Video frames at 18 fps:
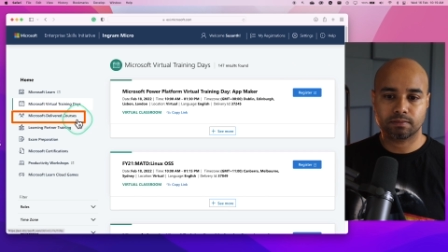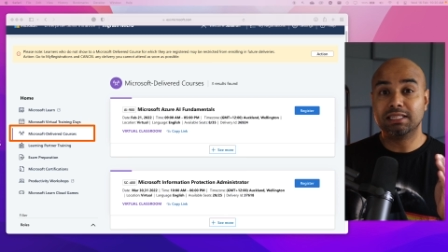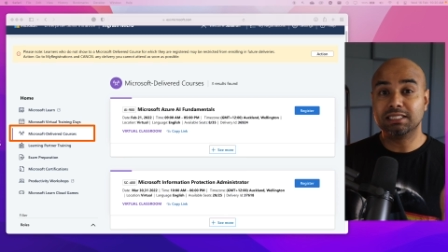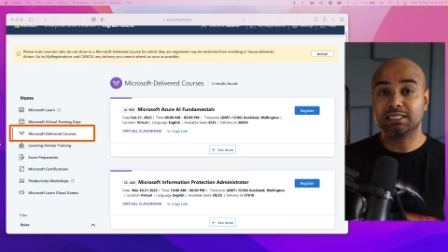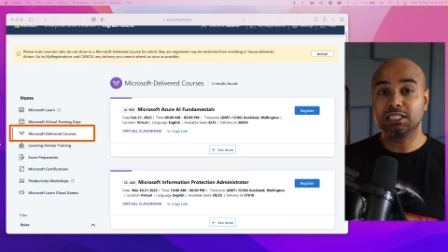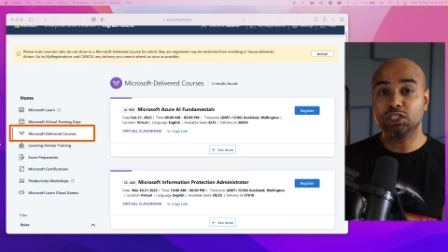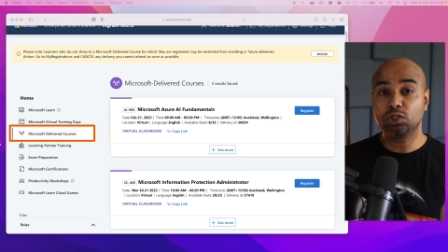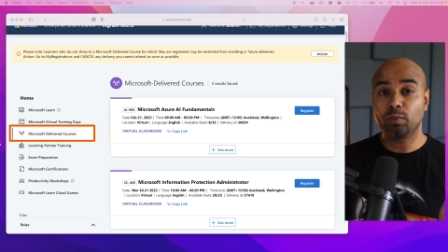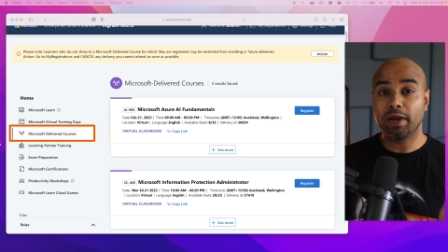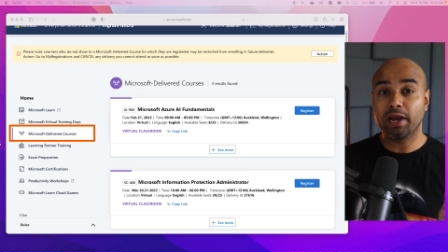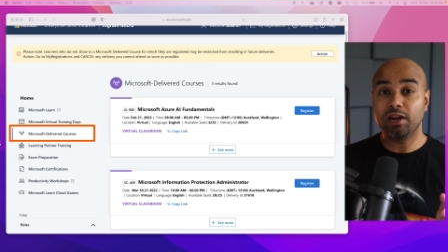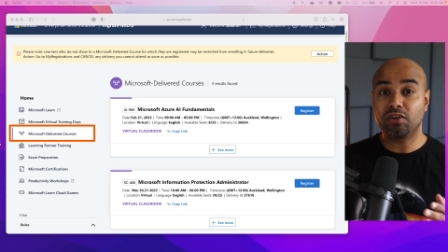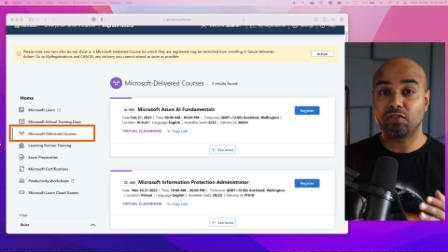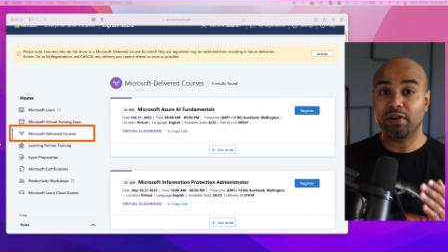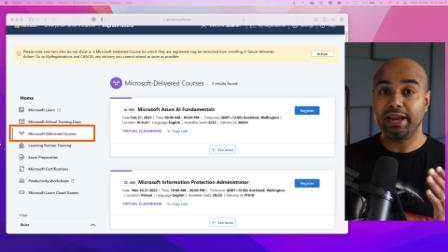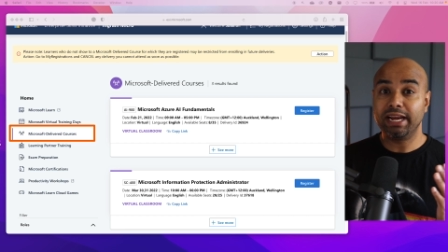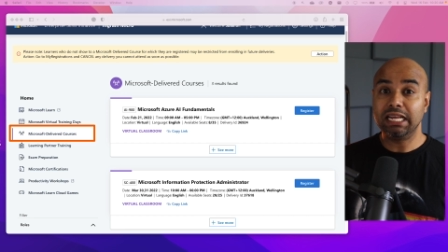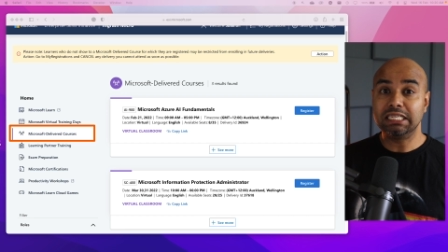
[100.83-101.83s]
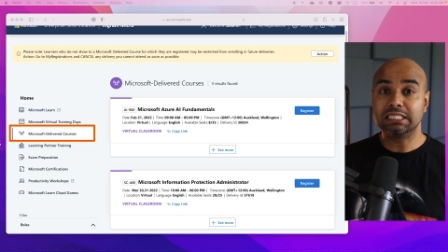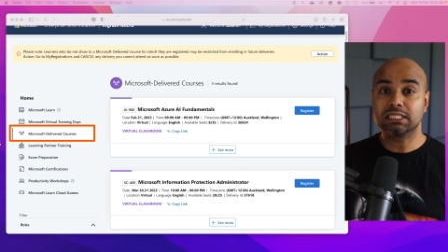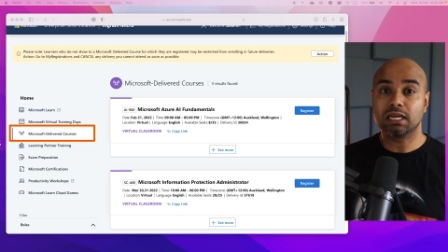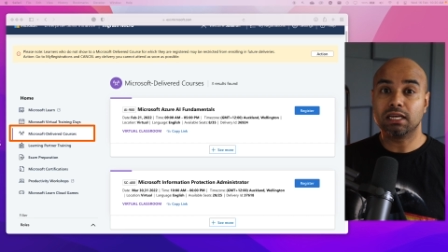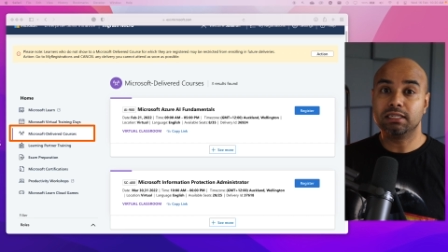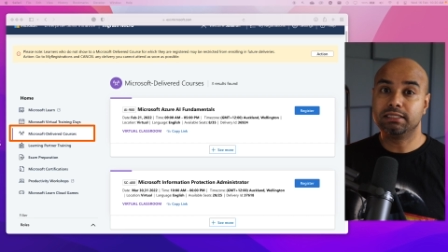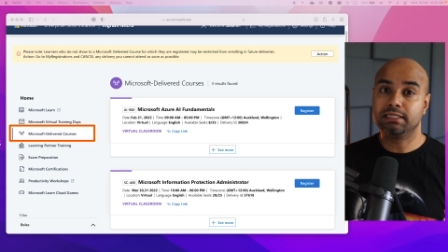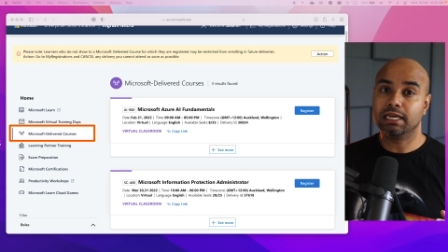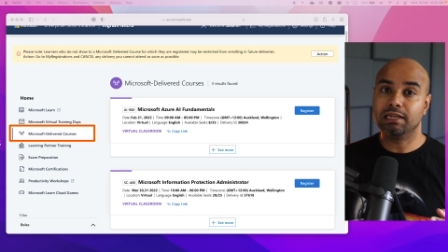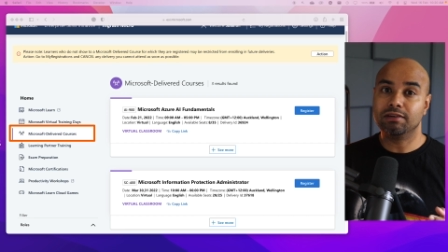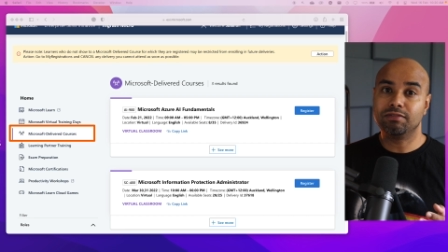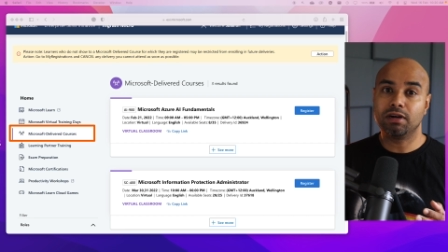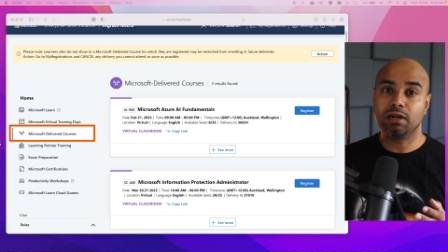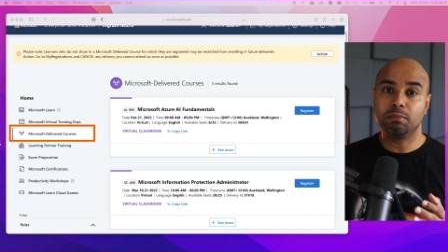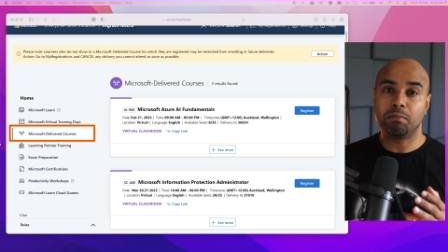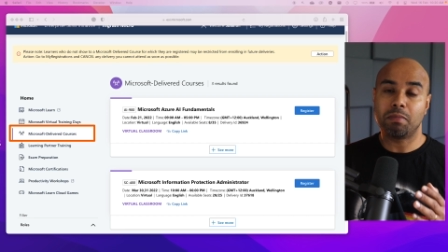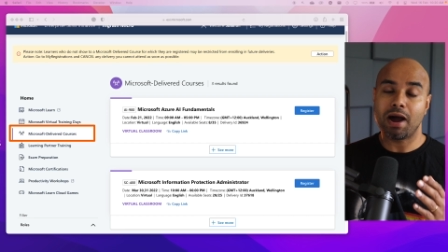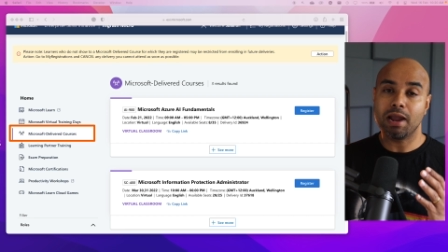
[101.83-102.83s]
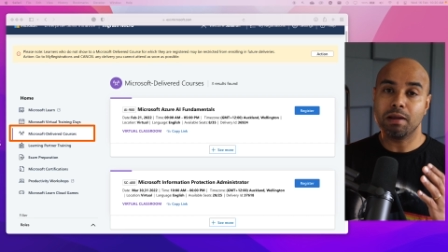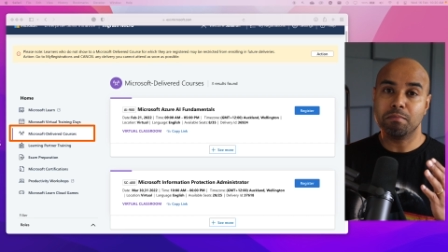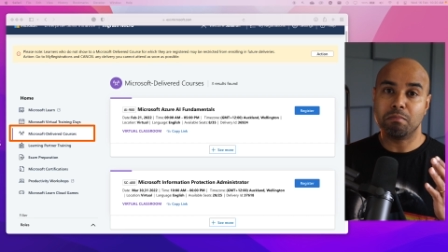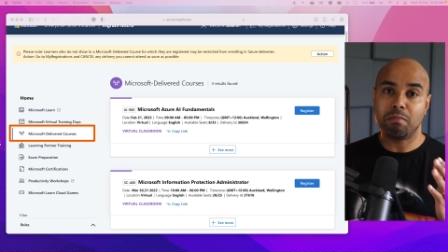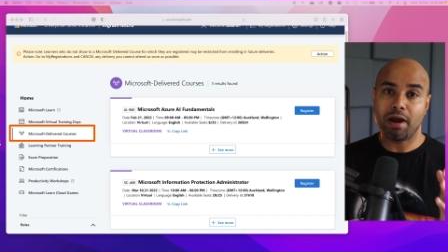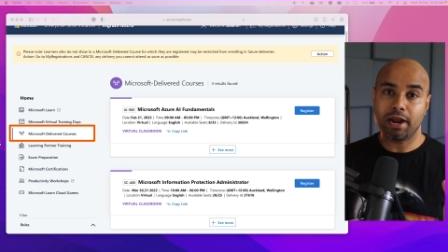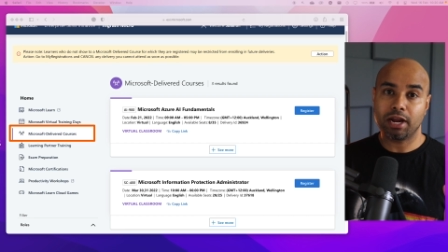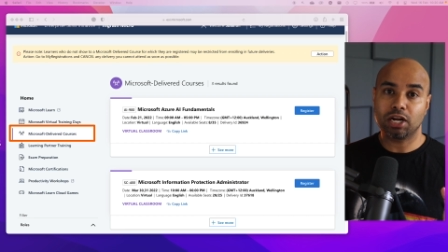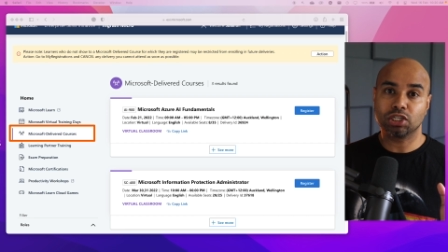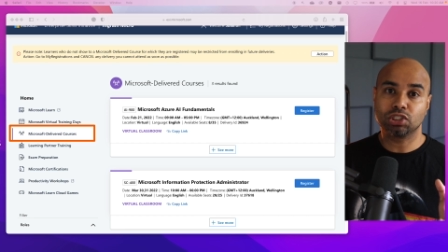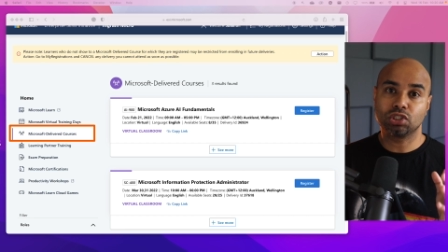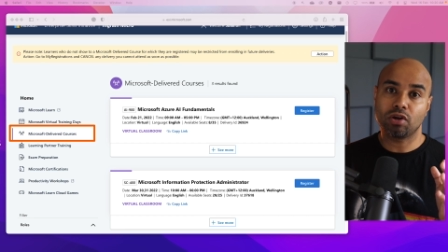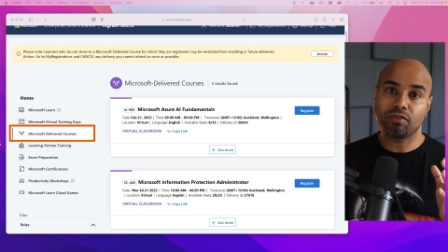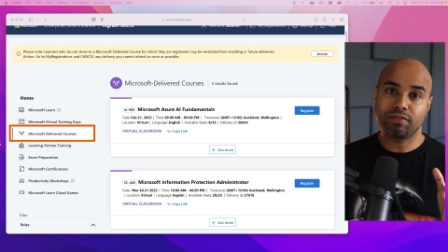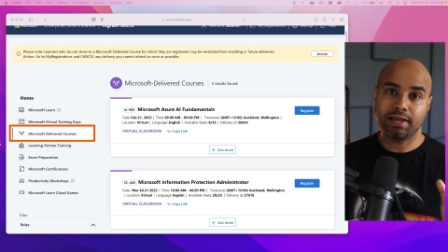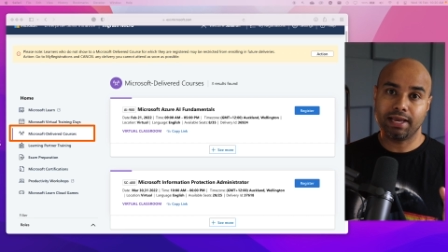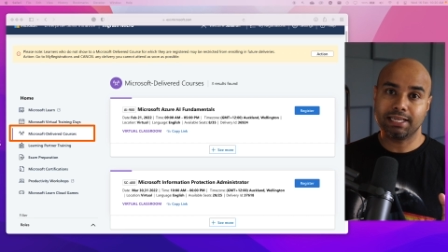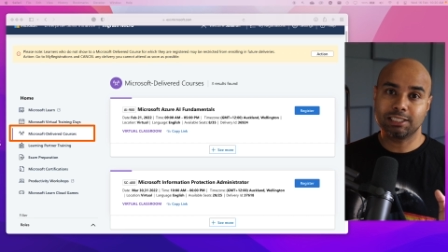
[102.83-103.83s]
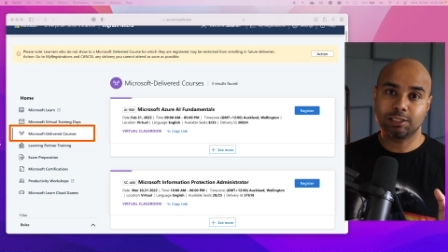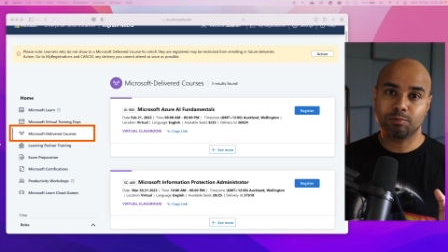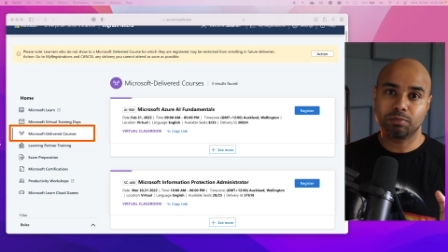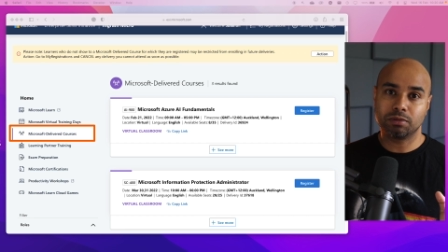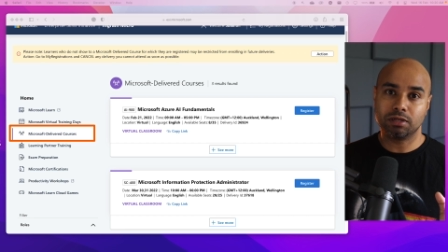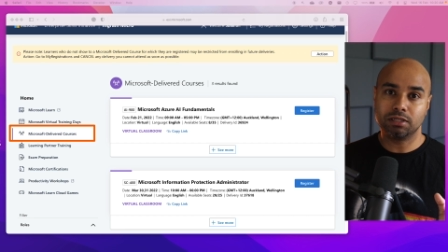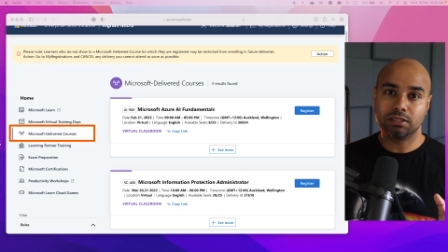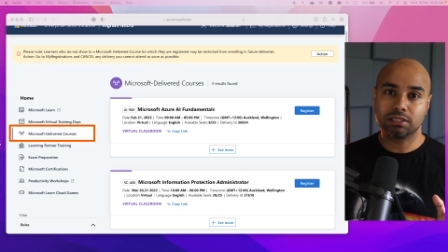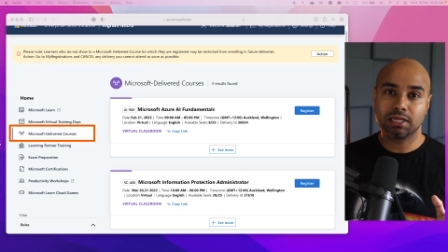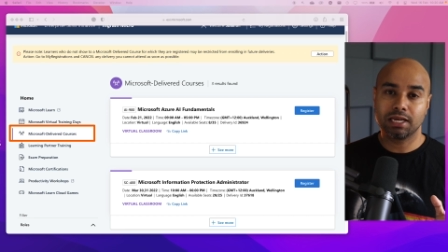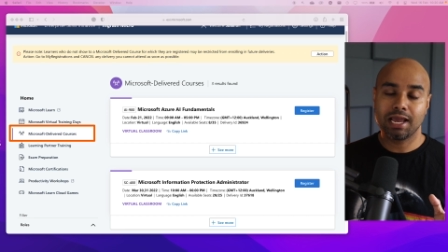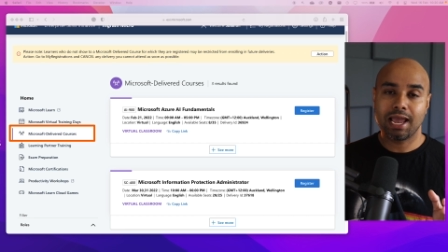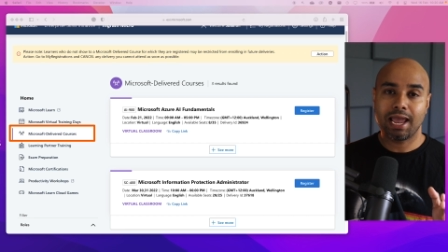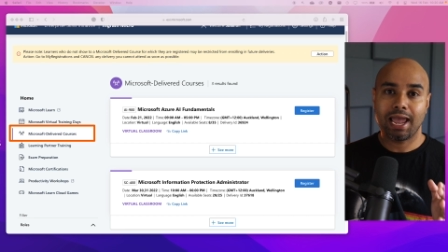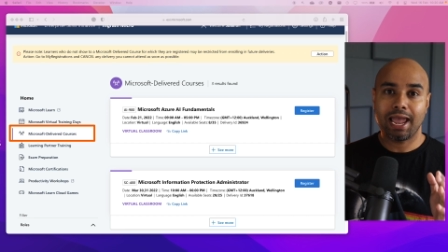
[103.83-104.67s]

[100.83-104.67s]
This is where trainings are delivered by Microsoft experts